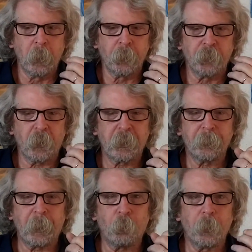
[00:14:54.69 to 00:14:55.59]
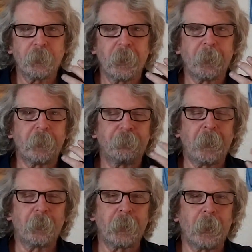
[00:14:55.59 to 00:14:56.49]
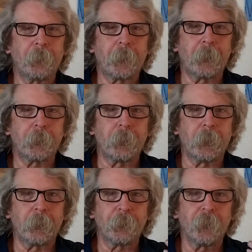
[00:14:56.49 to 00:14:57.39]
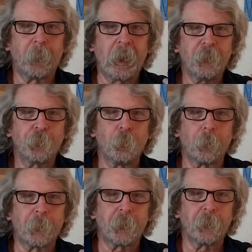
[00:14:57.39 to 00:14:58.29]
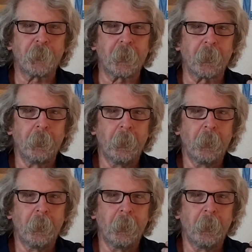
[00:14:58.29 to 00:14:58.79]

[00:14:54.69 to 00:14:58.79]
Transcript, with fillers: talking about one time he had found out that uh, some high school was using